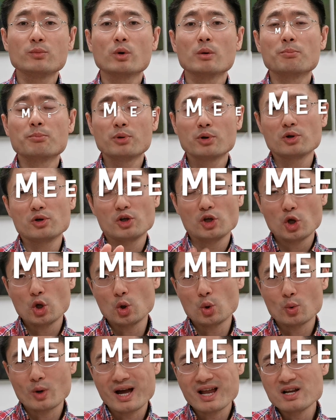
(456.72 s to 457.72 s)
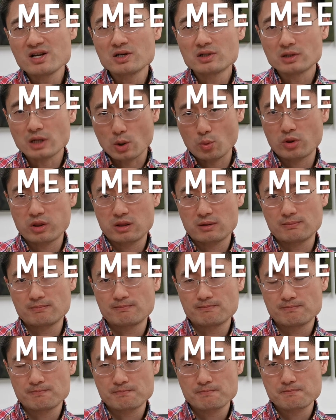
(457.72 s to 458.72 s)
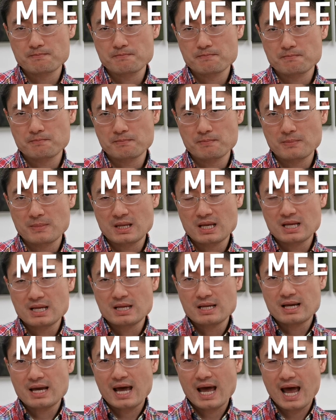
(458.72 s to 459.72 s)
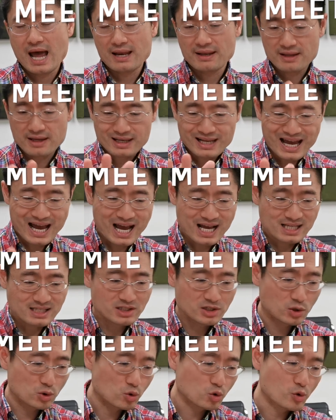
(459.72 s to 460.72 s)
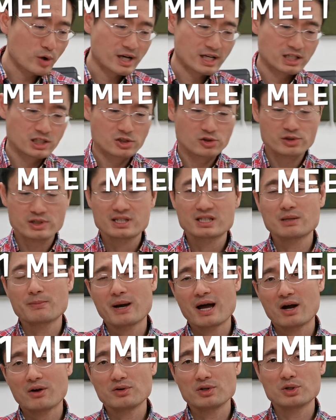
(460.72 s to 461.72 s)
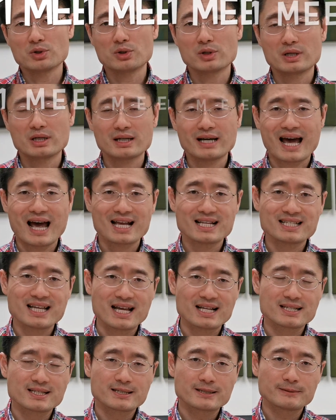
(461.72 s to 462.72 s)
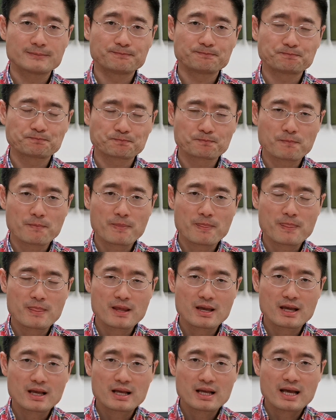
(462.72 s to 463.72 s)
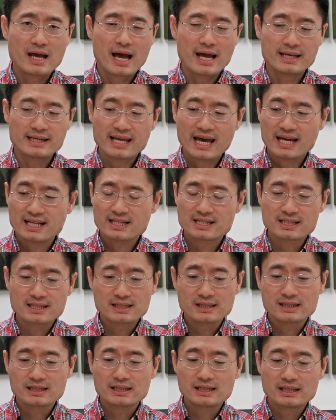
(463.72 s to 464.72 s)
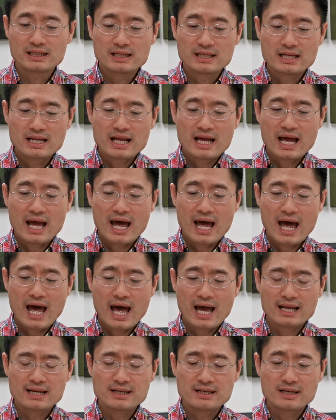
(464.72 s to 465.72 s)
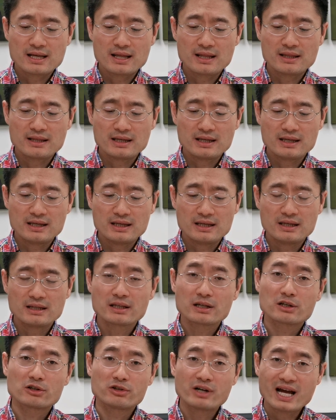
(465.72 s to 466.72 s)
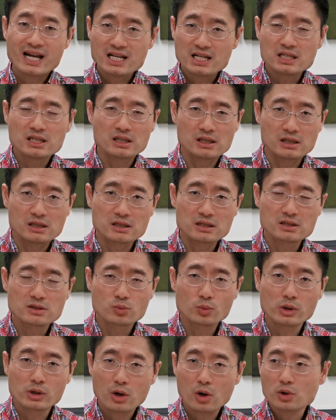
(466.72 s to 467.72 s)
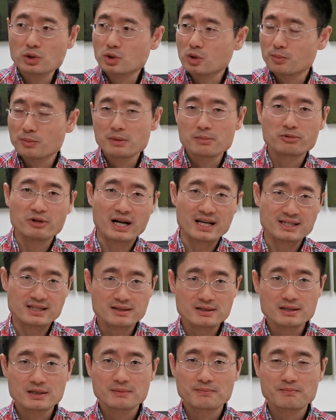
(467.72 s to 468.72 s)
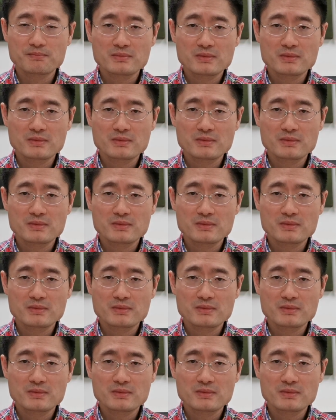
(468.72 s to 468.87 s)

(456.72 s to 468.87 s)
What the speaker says: will put you under oath and then ask you questions about your assets and debts. And the creditors will also be present,